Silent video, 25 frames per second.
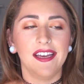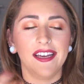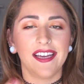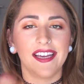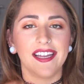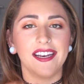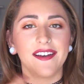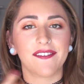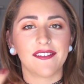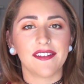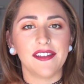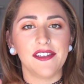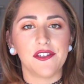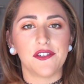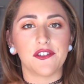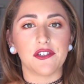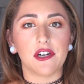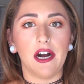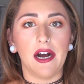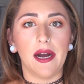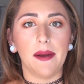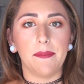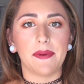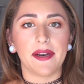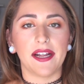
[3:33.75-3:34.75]
he didn't really
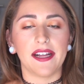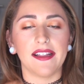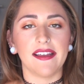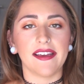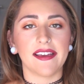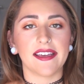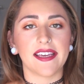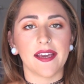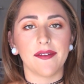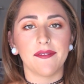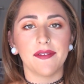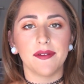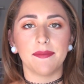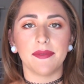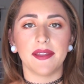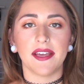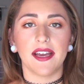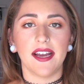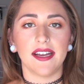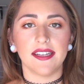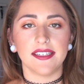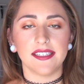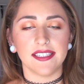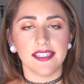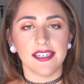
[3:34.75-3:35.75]
draw it, but I gave him the
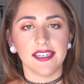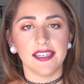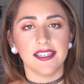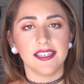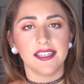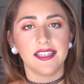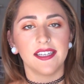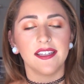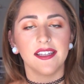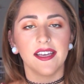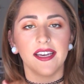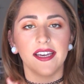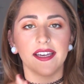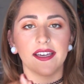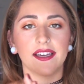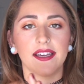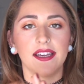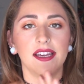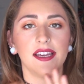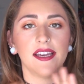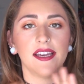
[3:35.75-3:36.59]
idea, and he